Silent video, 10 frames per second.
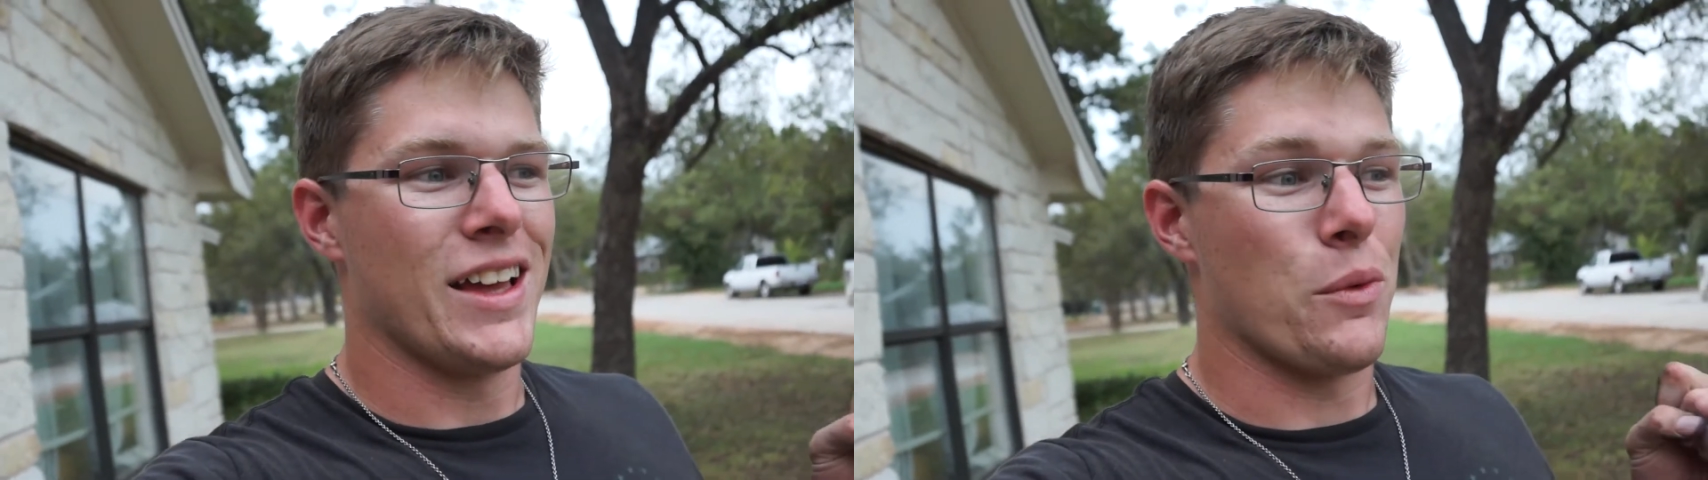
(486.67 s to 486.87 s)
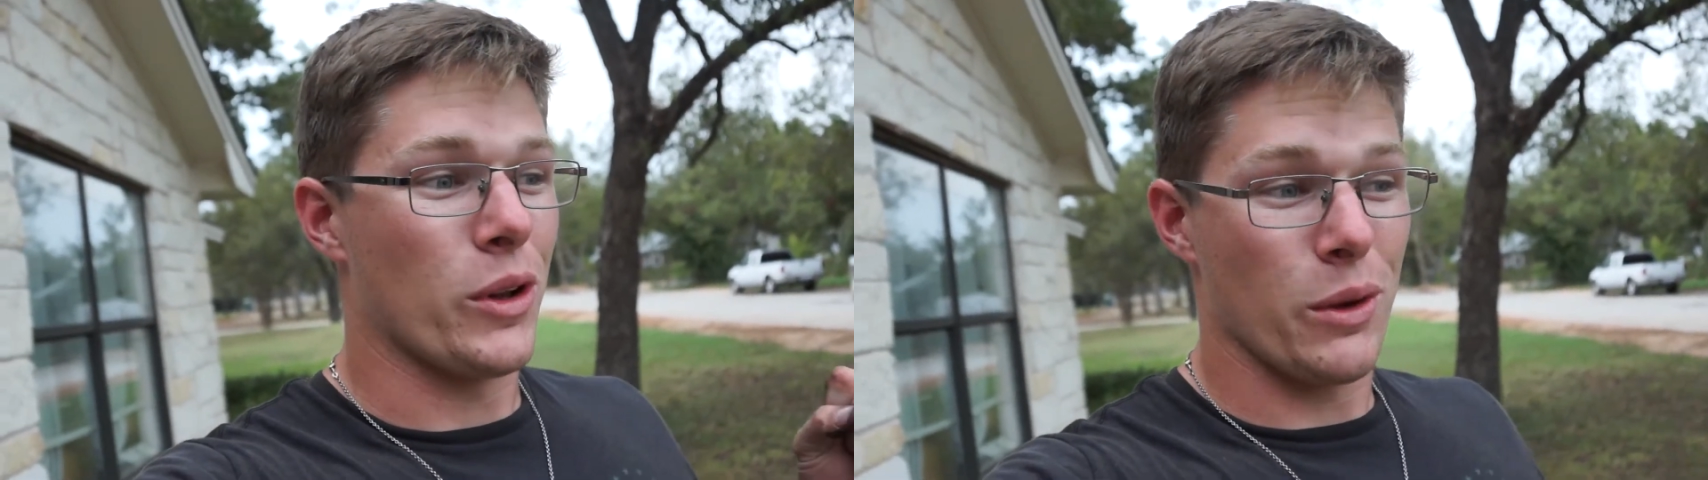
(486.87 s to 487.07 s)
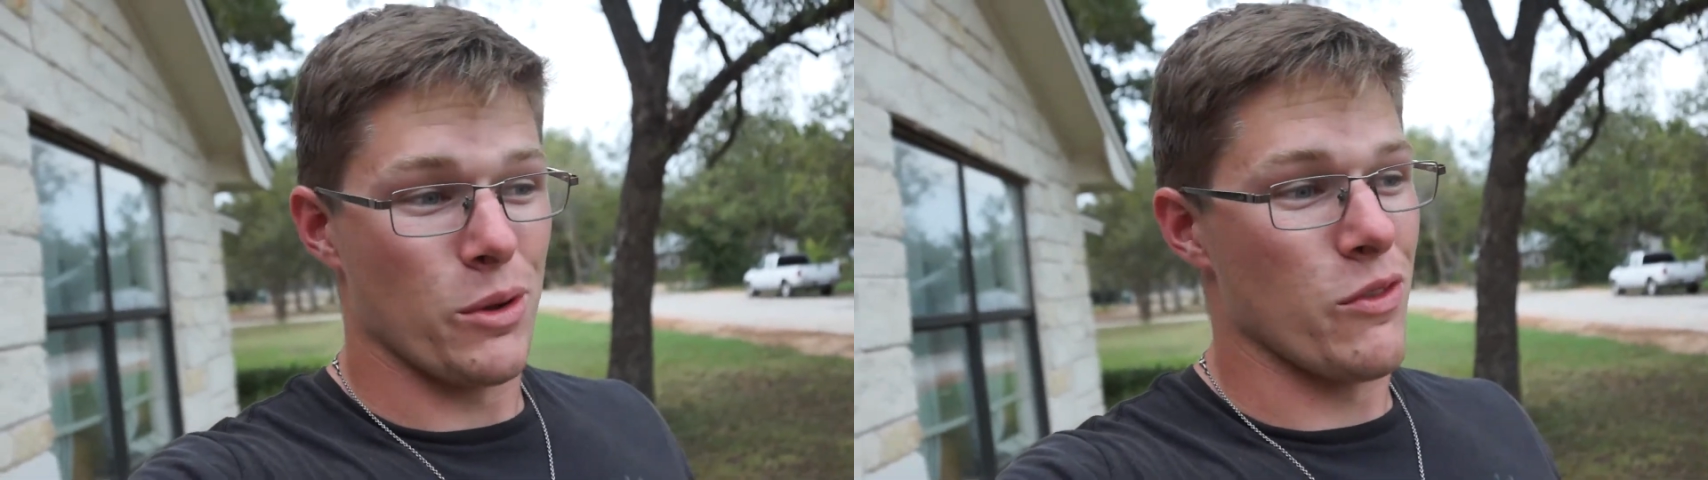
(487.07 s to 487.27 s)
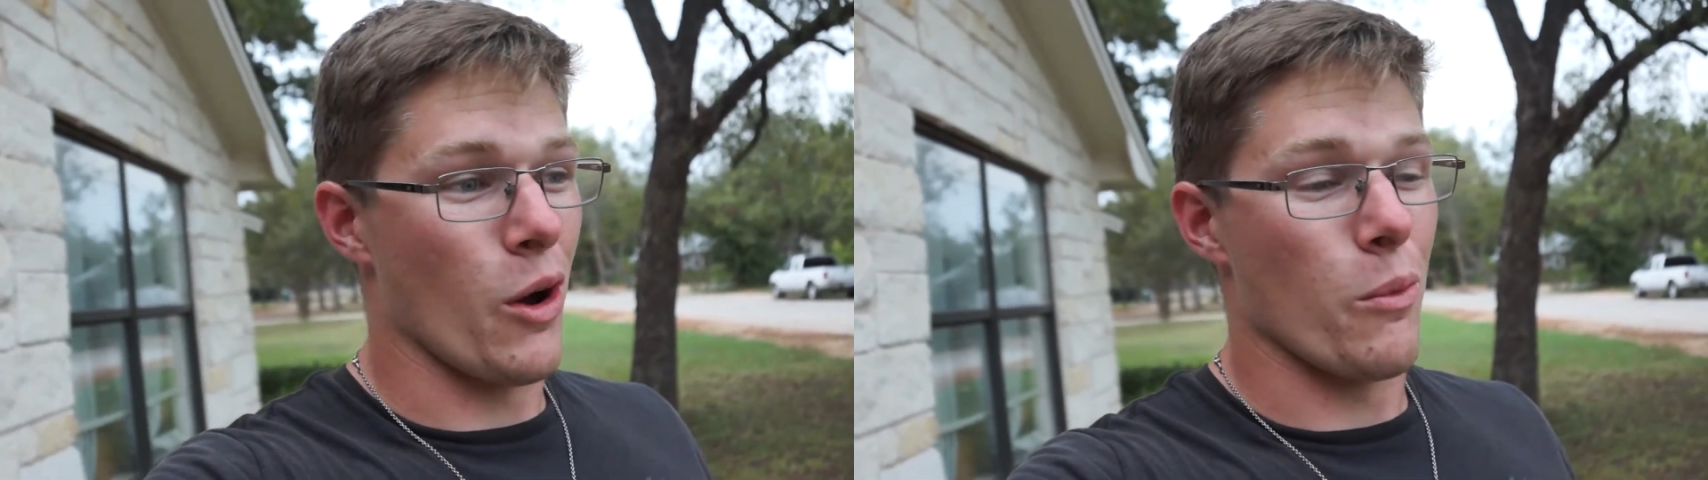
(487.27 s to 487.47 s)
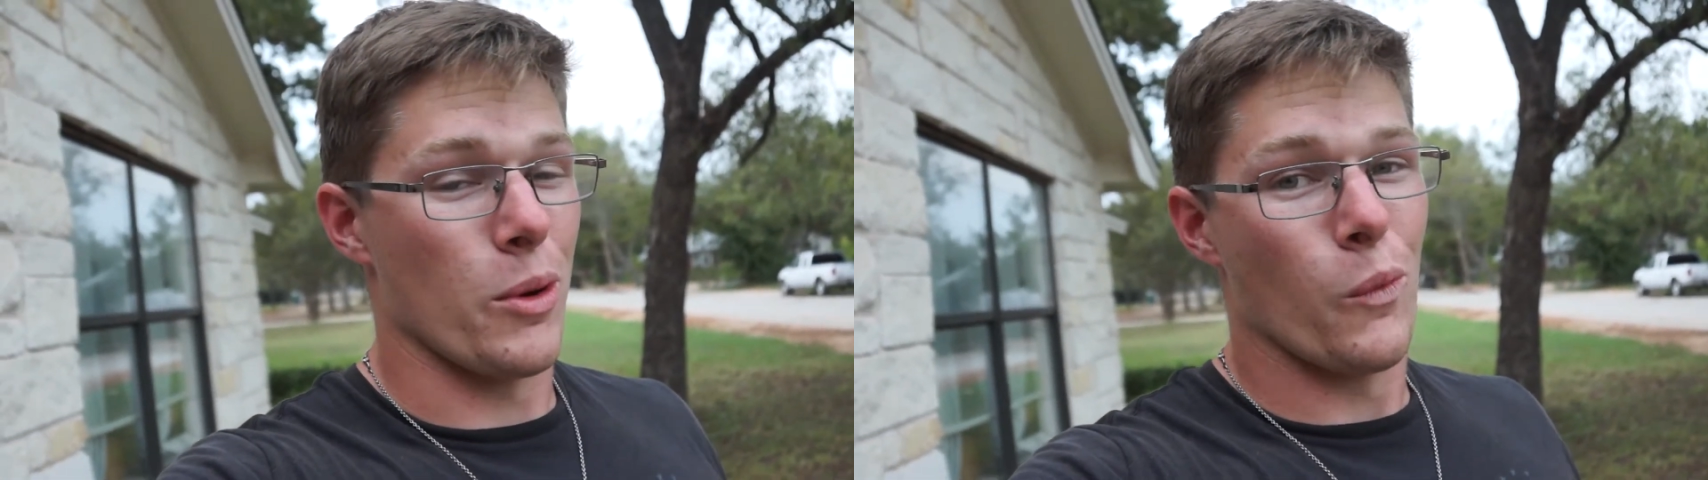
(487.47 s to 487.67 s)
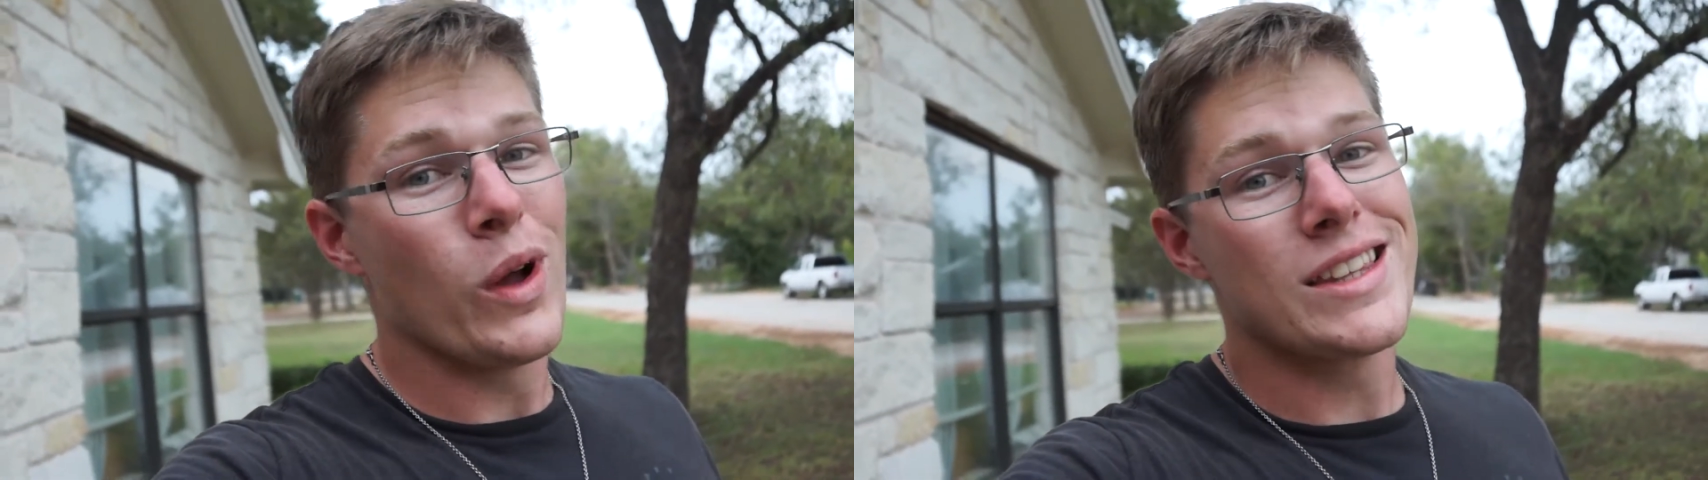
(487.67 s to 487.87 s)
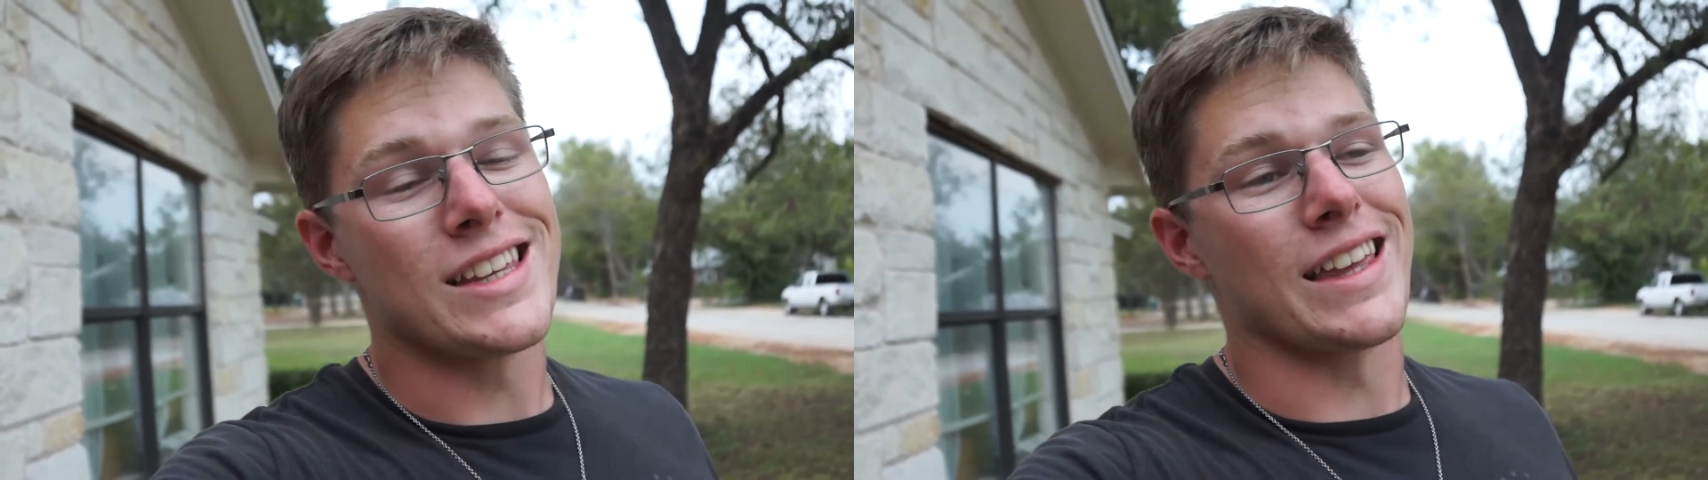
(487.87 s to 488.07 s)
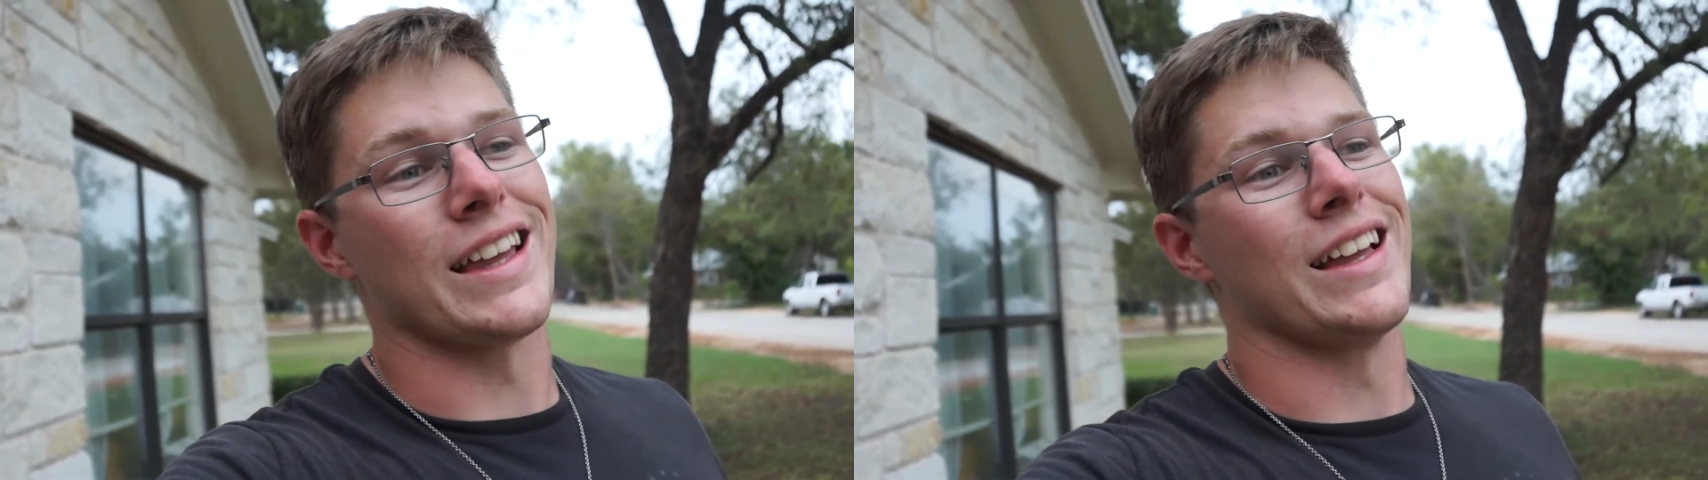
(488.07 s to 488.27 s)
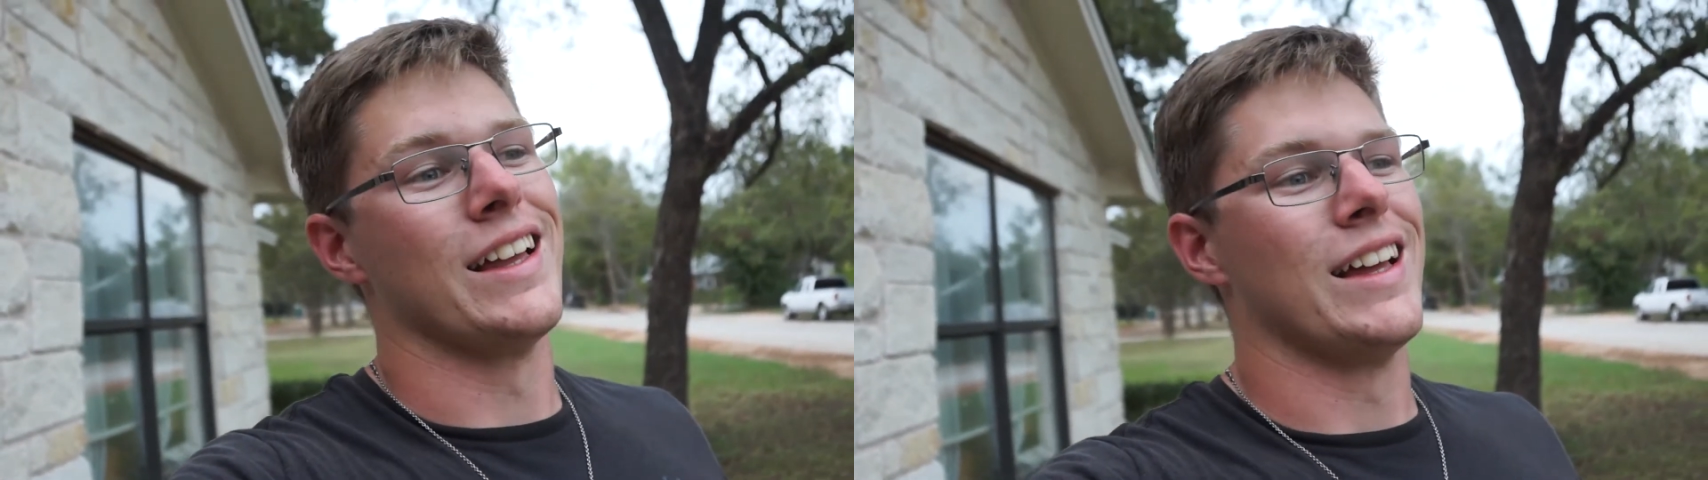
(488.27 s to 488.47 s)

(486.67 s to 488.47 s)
one that we've all been wanting,